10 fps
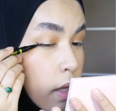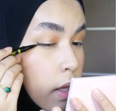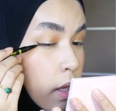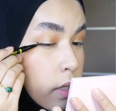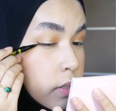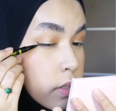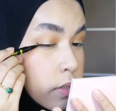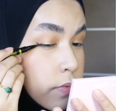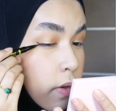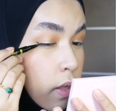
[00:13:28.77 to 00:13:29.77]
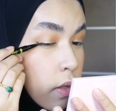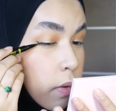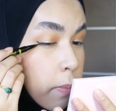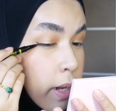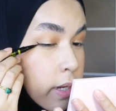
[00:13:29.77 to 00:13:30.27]
and just
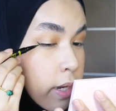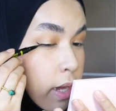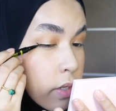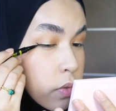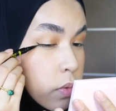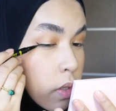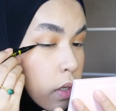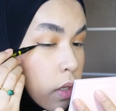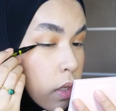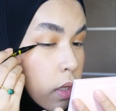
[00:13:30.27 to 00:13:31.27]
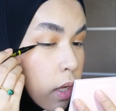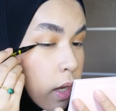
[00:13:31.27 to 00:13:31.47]
follow my natural